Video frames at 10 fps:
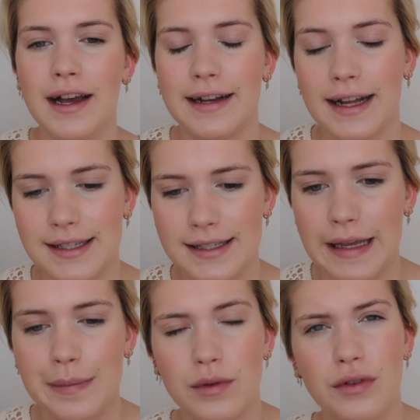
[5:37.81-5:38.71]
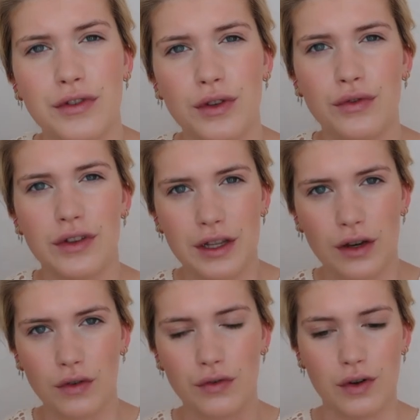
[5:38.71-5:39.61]
that same review
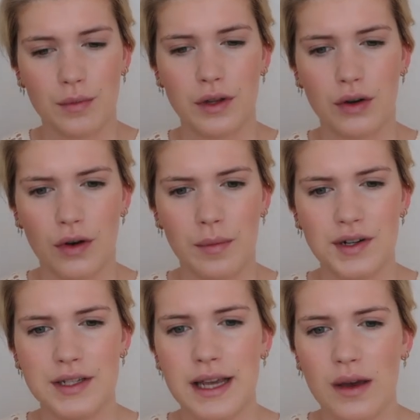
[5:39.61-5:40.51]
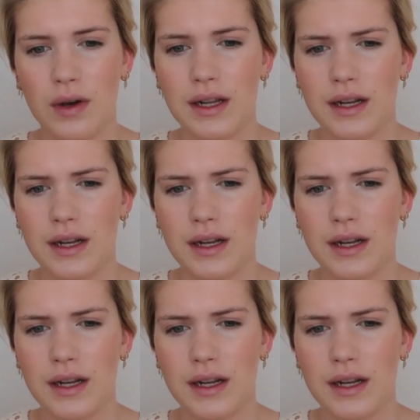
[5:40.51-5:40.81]
video from the Laurent Mercier one.